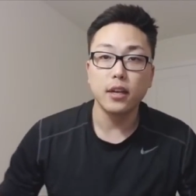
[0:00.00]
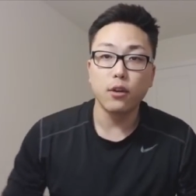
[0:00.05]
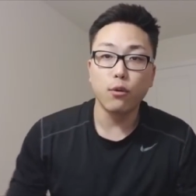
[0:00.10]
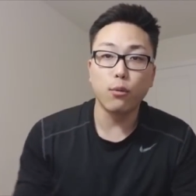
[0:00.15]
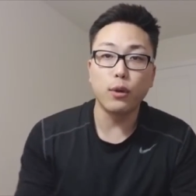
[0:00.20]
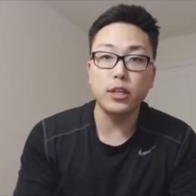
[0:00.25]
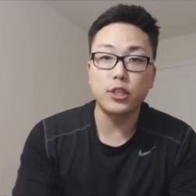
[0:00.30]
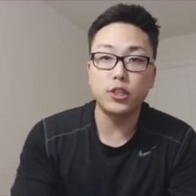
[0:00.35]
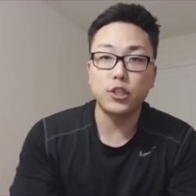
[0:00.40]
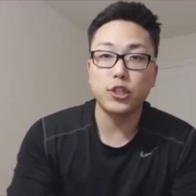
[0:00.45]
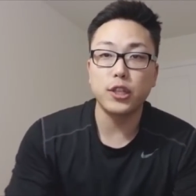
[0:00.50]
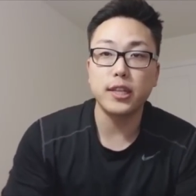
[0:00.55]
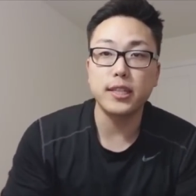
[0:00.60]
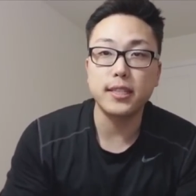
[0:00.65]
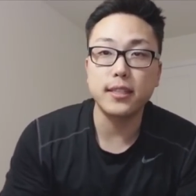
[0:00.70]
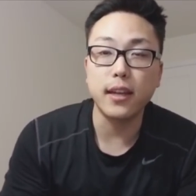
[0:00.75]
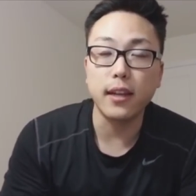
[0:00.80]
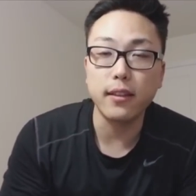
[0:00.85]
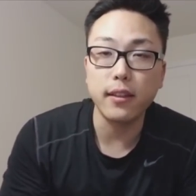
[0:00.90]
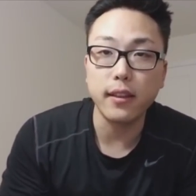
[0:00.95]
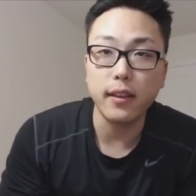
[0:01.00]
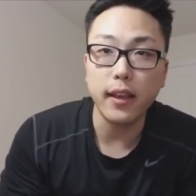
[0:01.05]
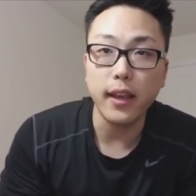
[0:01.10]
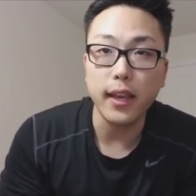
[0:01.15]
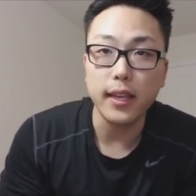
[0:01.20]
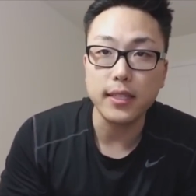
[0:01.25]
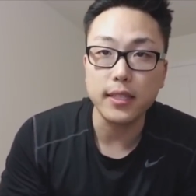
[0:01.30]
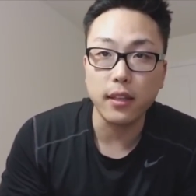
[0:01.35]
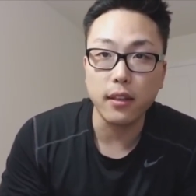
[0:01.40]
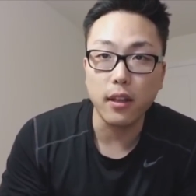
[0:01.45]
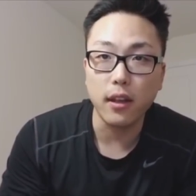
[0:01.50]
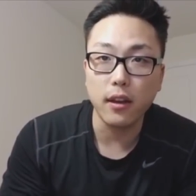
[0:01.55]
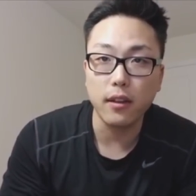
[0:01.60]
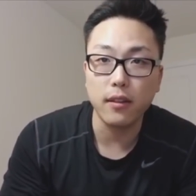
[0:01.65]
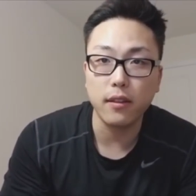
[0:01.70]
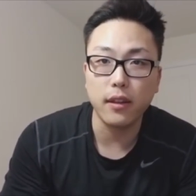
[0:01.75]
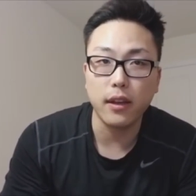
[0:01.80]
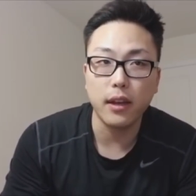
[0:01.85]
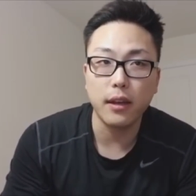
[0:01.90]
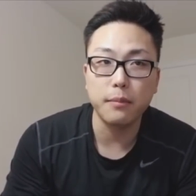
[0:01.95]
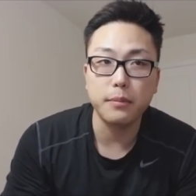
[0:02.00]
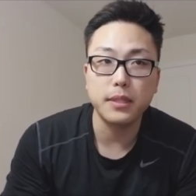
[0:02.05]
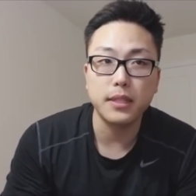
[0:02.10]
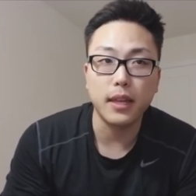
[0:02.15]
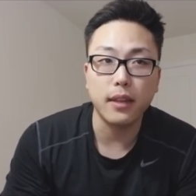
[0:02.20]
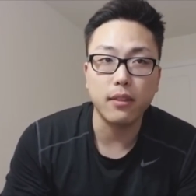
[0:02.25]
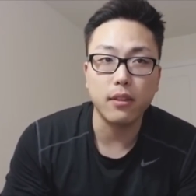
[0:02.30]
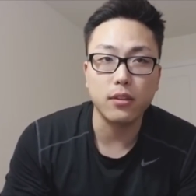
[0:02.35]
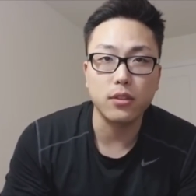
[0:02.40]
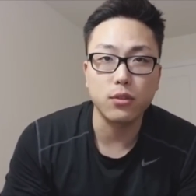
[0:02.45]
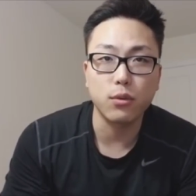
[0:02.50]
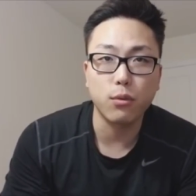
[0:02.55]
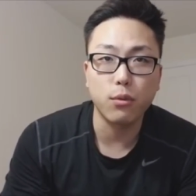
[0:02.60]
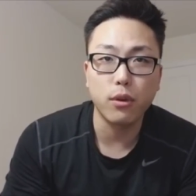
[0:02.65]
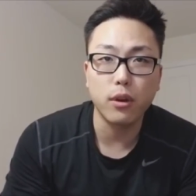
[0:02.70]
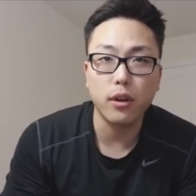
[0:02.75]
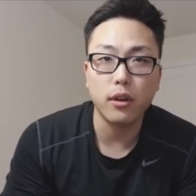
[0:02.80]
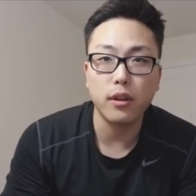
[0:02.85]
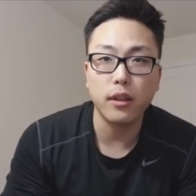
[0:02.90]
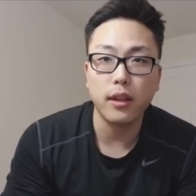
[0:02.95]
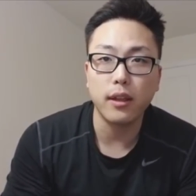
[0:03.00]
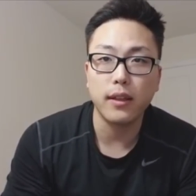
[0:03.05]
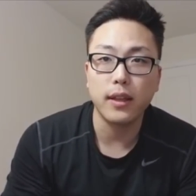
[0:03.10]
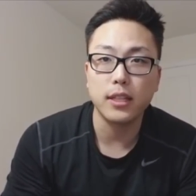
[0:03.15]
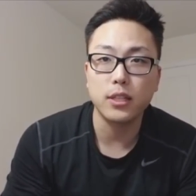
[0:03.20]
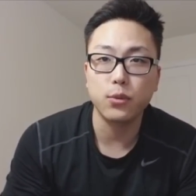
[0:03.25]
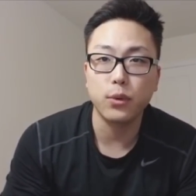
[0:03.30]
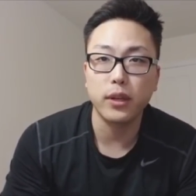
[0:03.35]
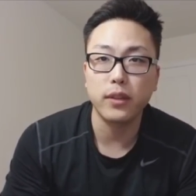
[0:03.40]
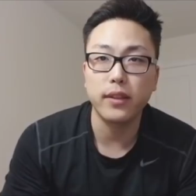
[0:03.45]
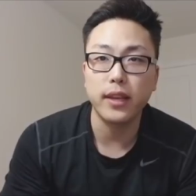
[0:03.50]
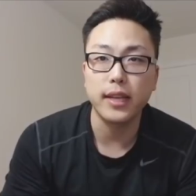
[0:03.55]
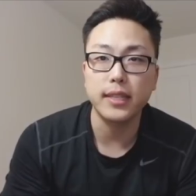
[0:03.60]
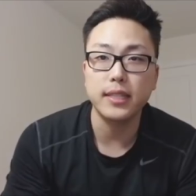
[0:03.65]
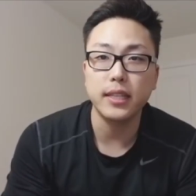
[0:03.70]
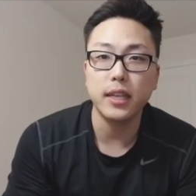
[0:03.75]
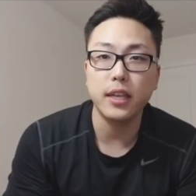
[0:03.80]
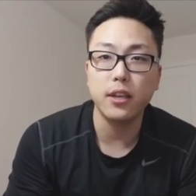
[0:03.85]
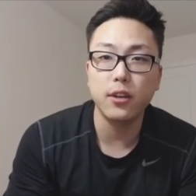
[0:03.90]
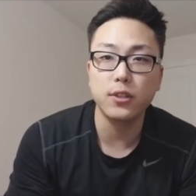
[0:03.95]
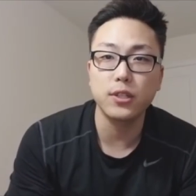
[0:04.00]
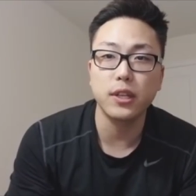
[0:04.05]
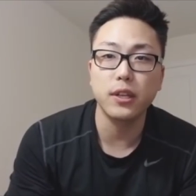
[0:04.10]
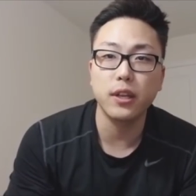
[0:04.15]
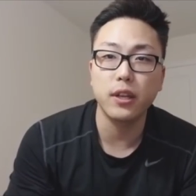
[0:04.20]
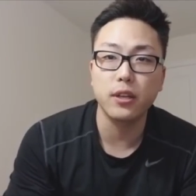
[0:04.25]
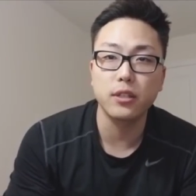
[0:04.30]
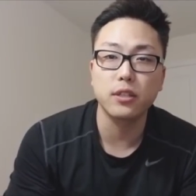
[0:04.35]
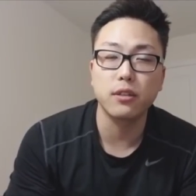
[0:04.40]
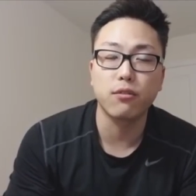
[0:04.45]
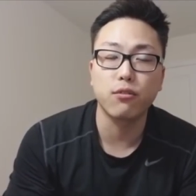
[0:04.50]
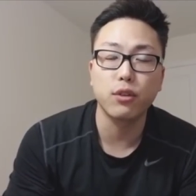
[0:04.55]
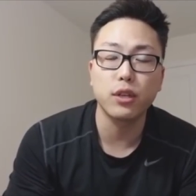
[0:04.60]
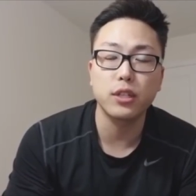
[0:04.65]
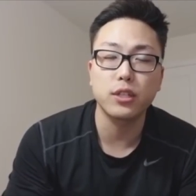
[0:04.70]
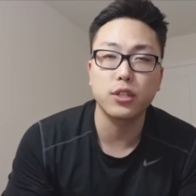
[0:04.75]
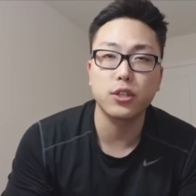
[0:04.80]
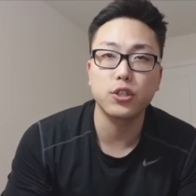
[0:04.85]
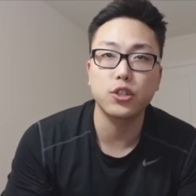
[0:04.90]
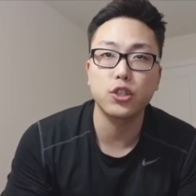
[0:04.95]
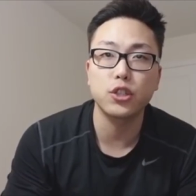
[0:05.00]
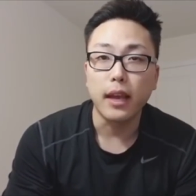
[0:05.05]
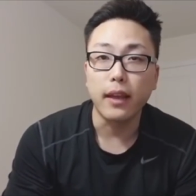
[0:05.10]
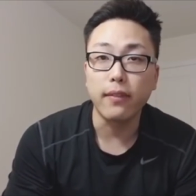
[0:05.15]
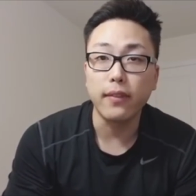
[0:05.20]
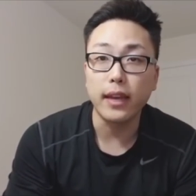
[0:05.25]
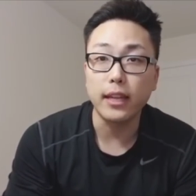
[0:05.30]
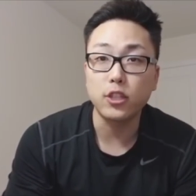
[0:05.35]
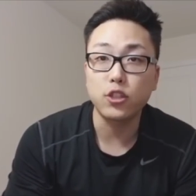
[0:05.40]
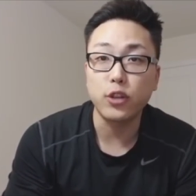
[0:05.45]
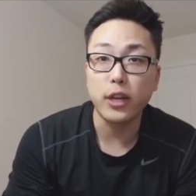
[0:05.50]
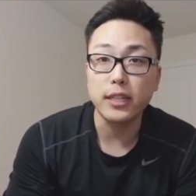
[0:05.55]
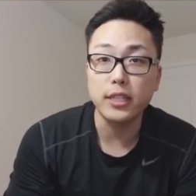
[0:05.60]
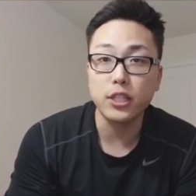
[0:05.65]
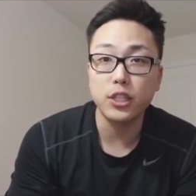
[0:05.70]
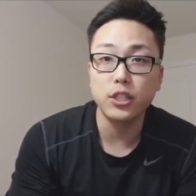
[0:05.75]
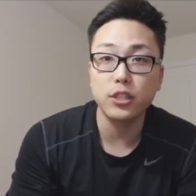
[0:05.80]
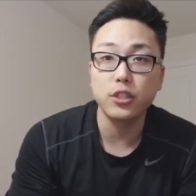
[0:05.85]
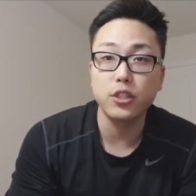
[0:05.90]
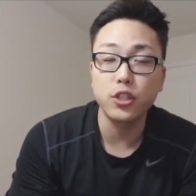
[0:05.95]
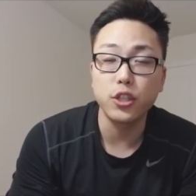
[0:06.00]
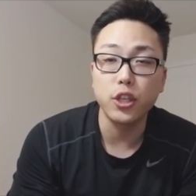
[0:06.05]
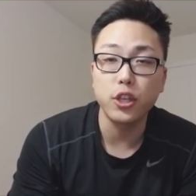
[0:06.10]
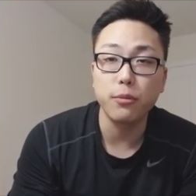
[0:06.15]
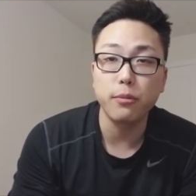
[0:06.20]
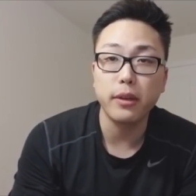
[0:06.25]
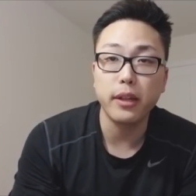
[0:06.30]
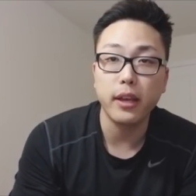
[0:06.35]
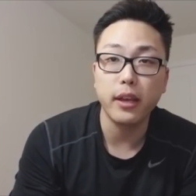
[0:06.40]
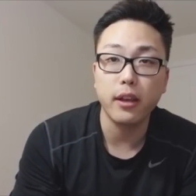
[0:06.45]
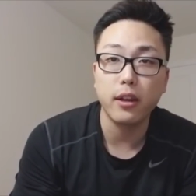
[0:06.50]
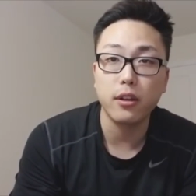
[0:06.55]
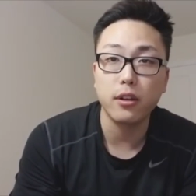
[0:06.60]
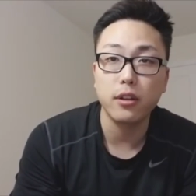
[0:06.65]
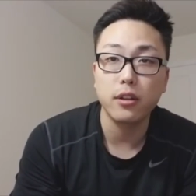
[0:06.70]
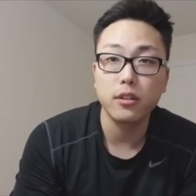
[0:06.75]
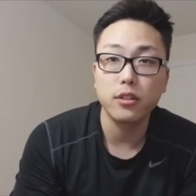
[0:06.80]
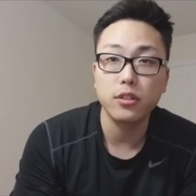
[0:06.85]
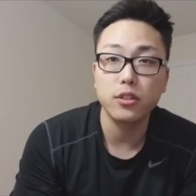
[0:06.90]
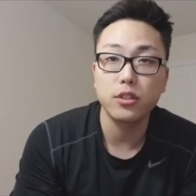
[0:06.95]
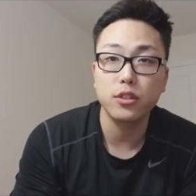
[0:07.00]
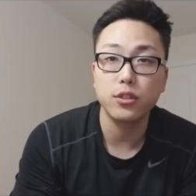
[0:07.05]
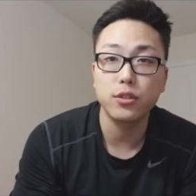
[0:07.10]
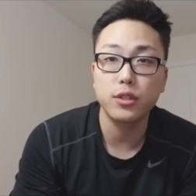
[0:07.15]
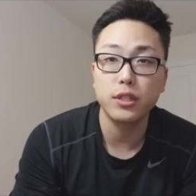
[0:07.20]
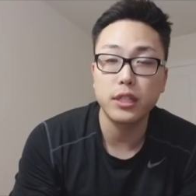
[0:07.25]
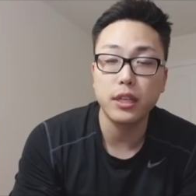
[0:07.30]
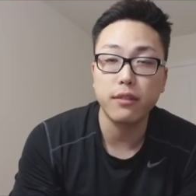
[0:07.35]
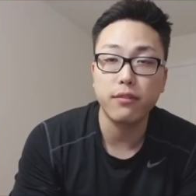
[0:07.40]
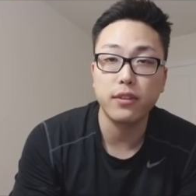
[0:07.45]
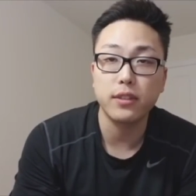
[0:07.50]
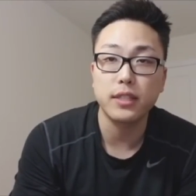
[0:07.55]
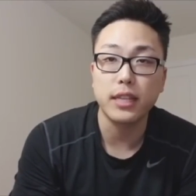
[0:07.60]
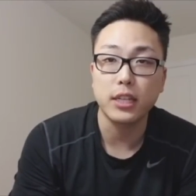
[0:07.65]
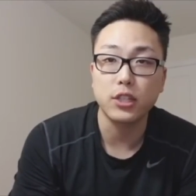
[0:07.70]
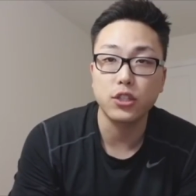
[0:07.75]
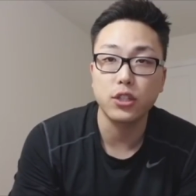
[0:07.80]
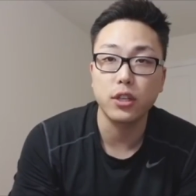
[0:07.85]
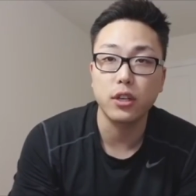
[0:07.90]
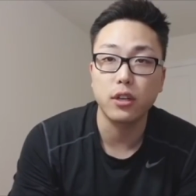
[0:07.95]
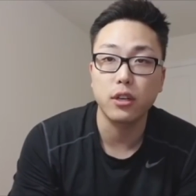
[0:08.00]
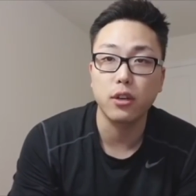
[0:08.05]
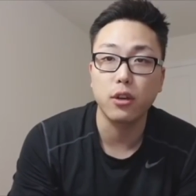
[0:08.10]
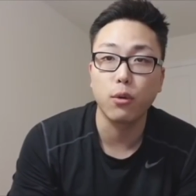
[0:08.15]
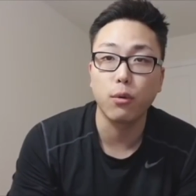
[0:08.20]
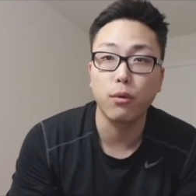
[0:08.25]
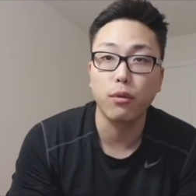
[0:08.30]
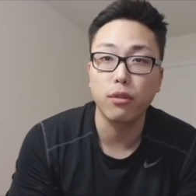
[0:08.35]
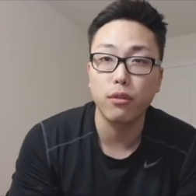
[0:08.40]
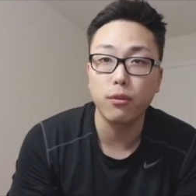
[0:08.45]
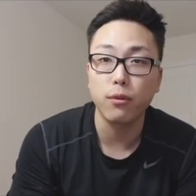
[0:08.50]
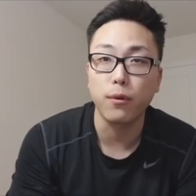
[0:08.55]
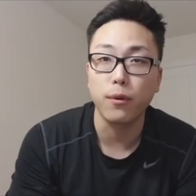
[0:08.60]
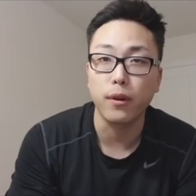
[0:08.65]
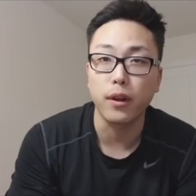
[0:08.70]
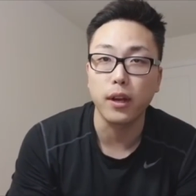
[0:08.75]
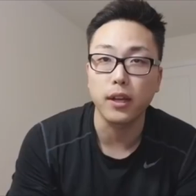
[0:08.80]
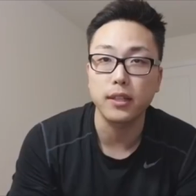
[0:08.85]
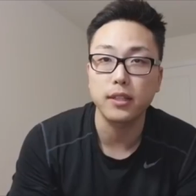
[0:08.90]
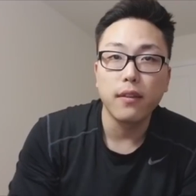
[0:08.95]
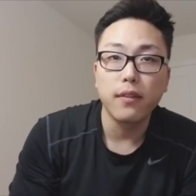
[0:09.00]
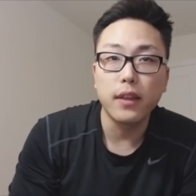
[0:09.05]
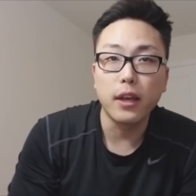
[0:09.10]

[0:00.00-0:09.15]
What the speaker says: which is not the case. A lot of the times that doesn't work, and that's why it takes years and years of research and then transition to human hair to see if it's actually going to go through or not.